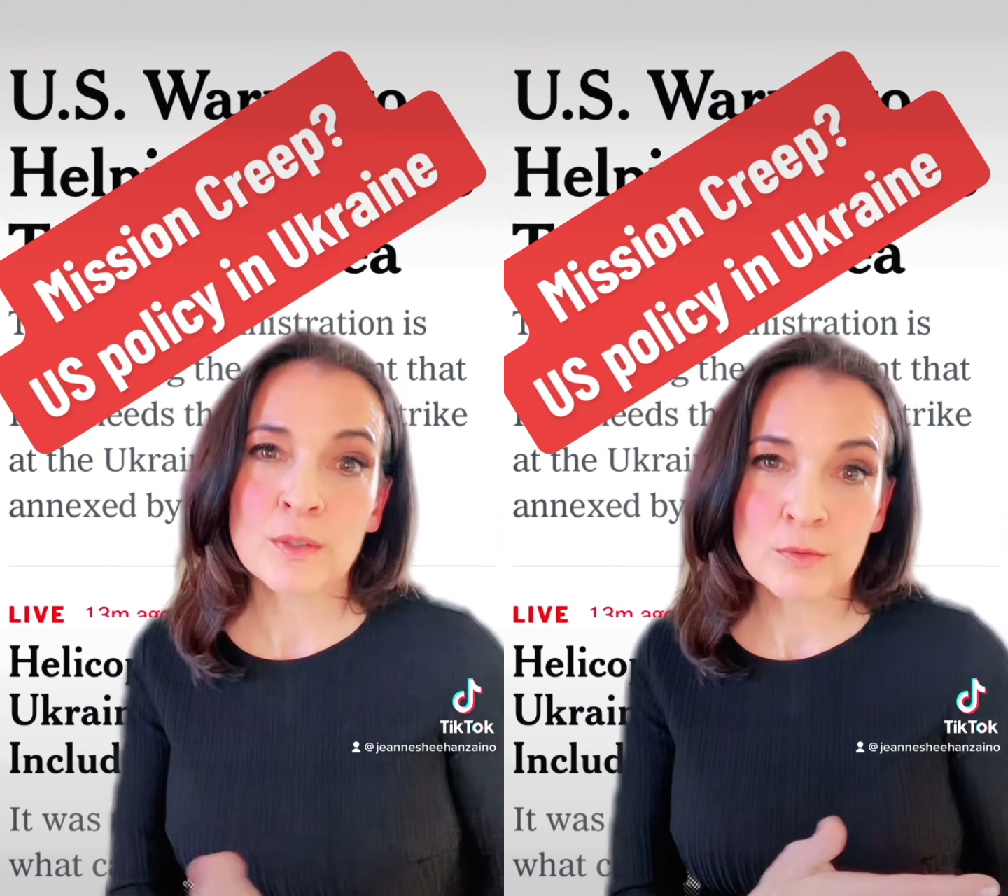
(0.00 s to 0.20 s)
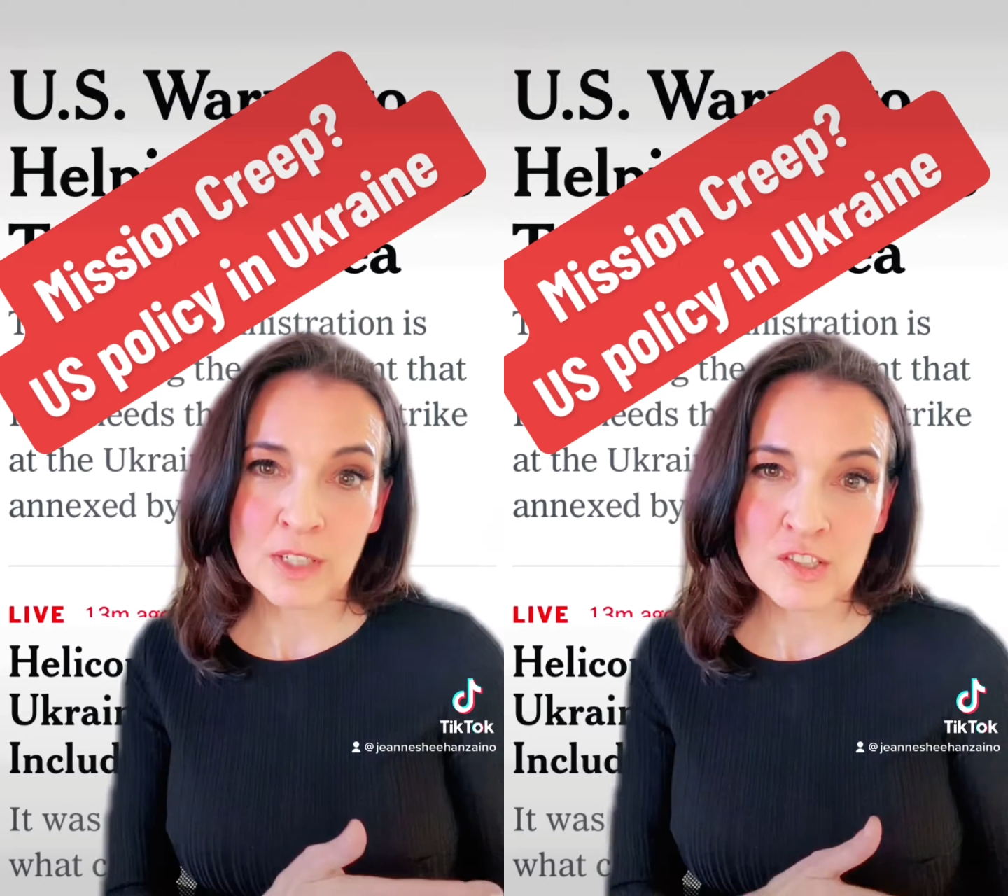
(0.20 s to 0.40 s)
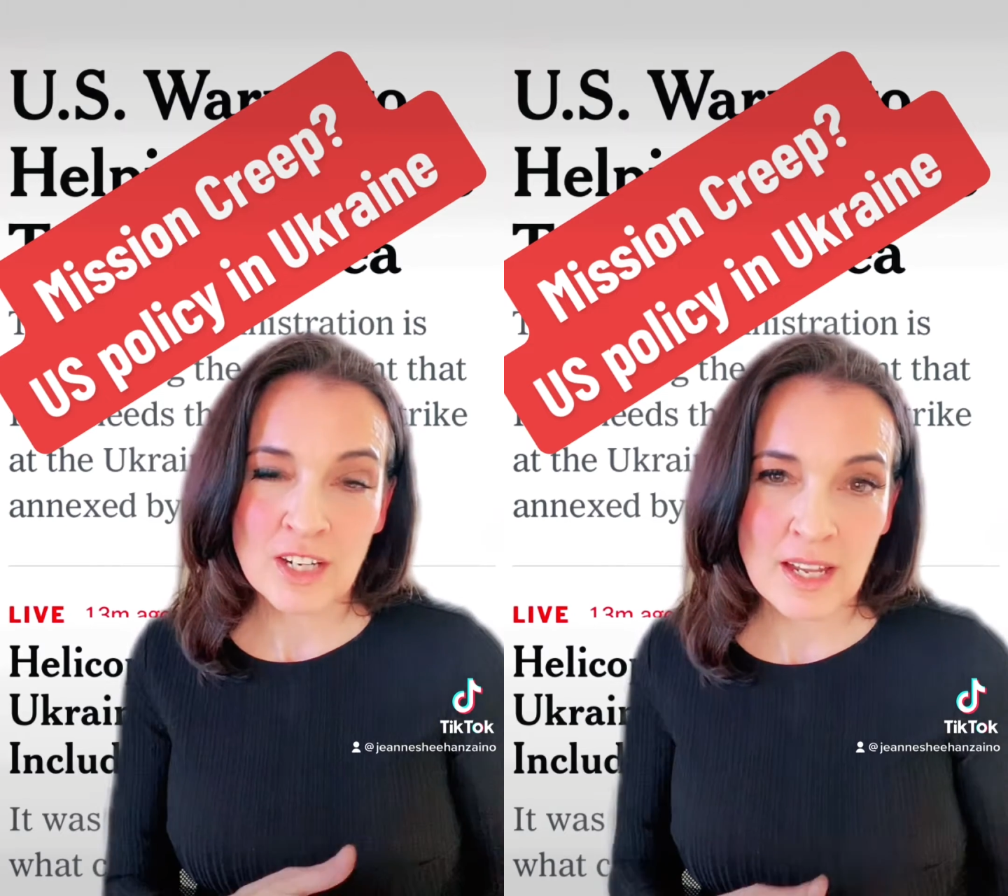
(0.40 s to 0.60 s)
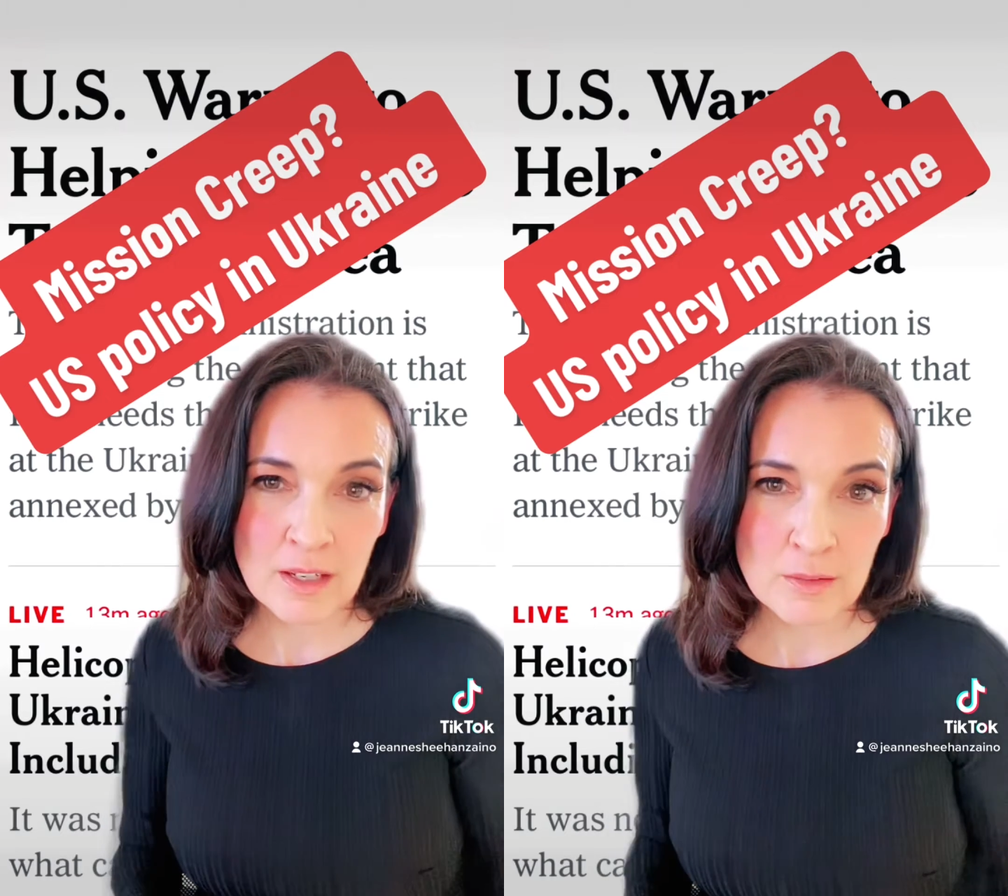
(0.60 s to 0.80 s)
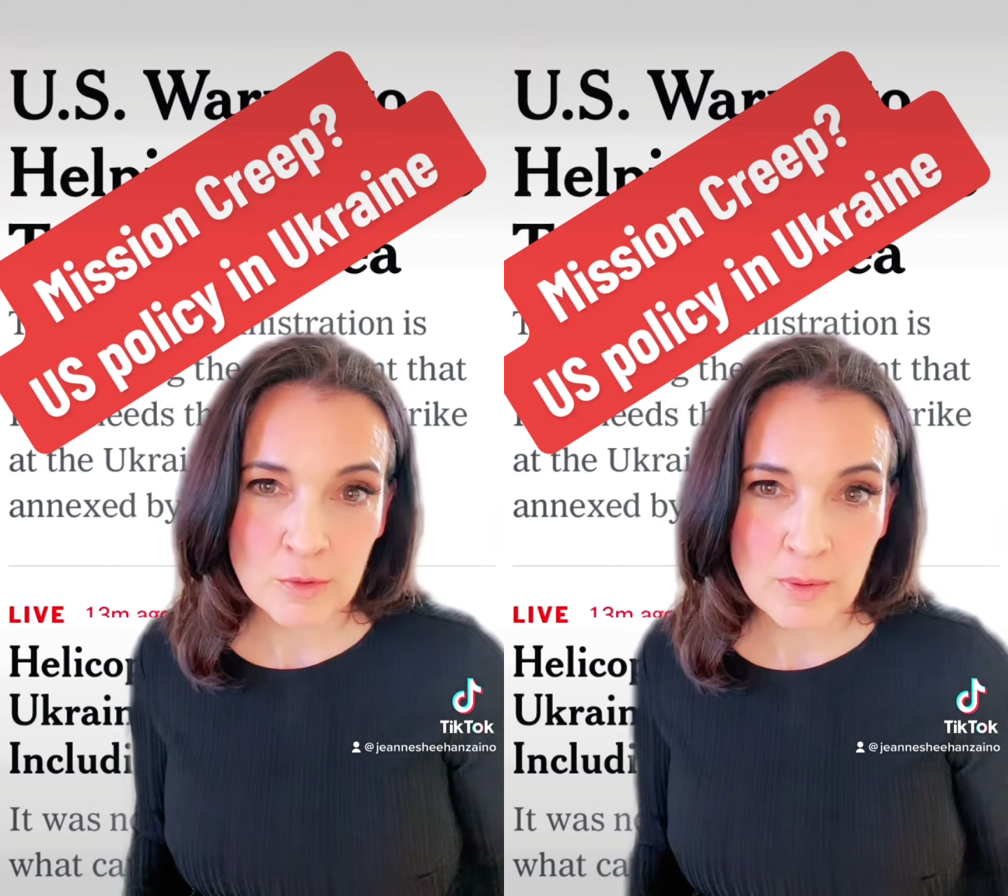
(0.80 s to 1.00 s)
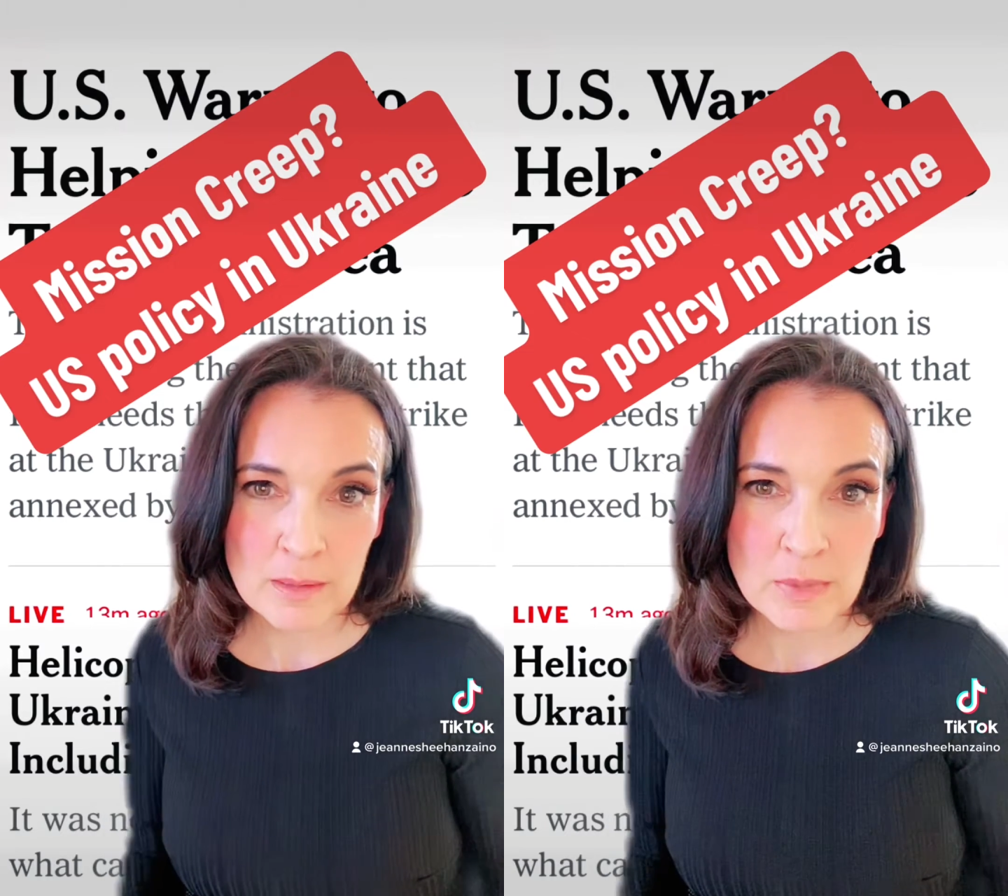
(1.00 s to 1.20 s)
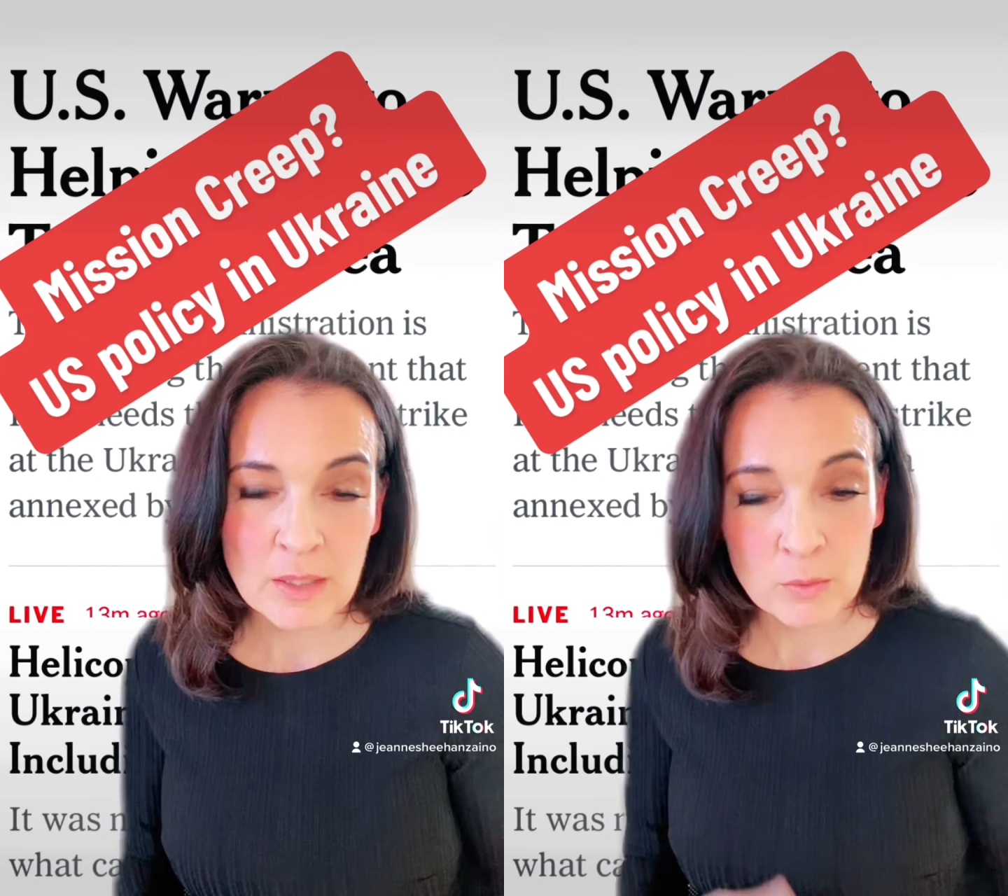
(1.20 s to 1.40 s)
Russia out of Crimea